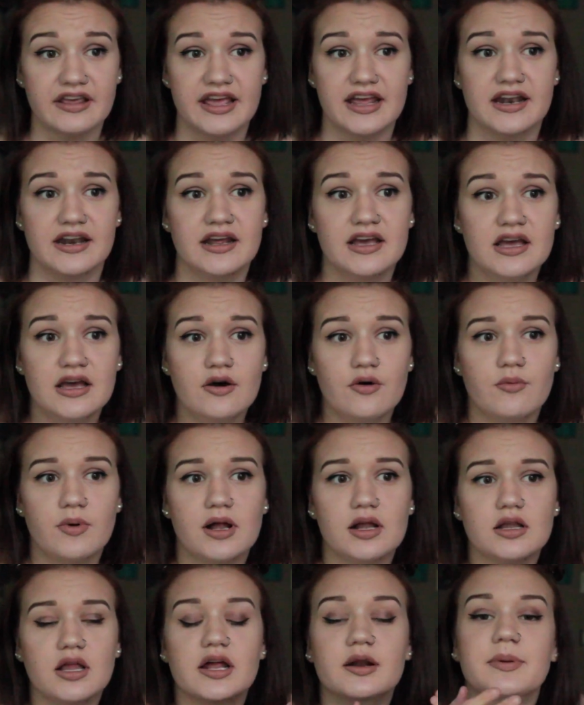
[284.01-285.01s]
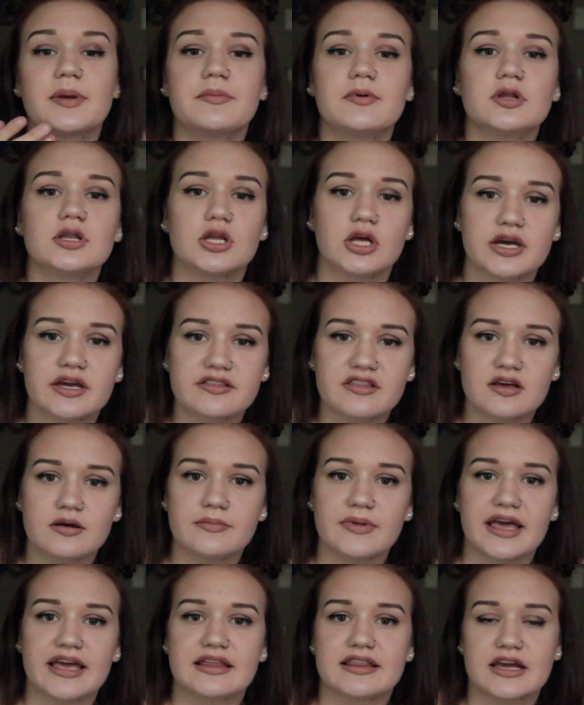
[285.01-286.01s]
and while a lot of people look at
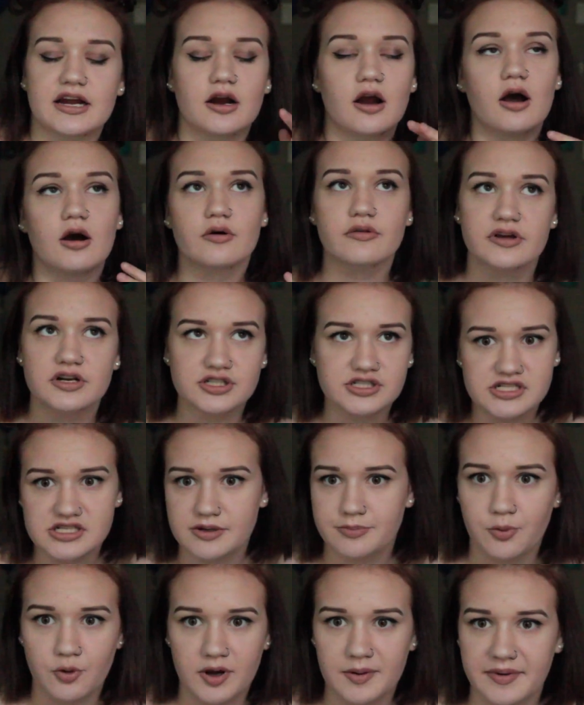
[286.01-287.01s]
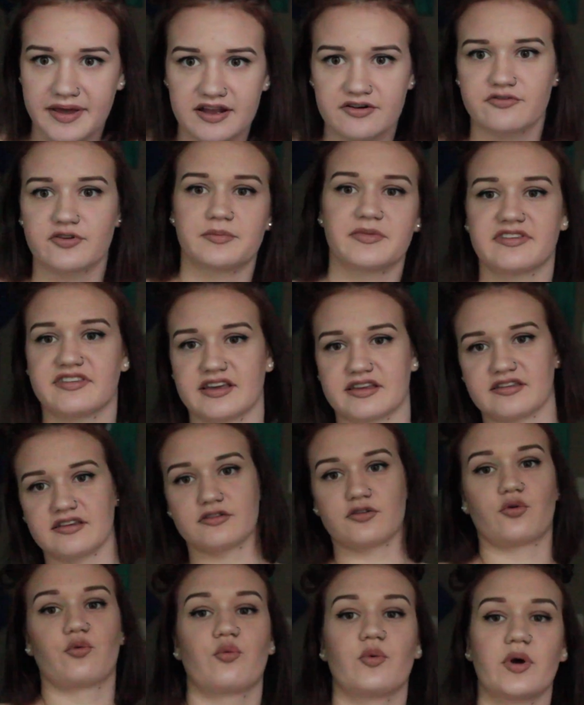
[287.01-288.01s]
them like they're just a boy band from the
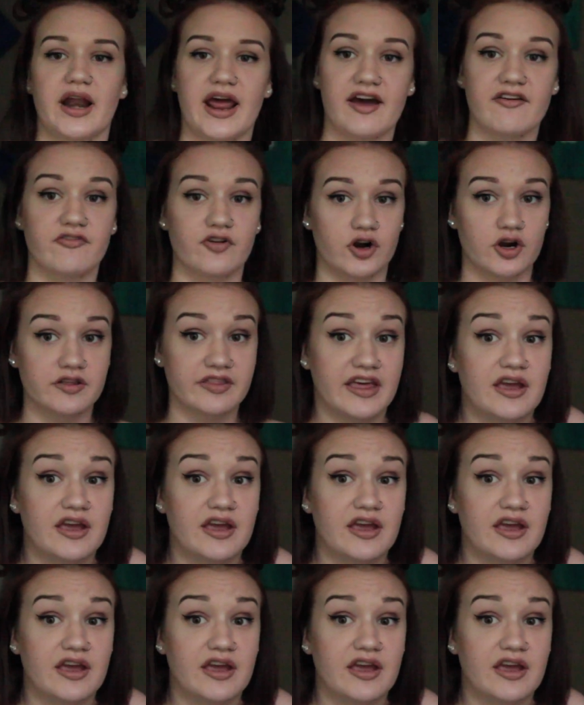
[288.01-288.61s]
60s or whatever,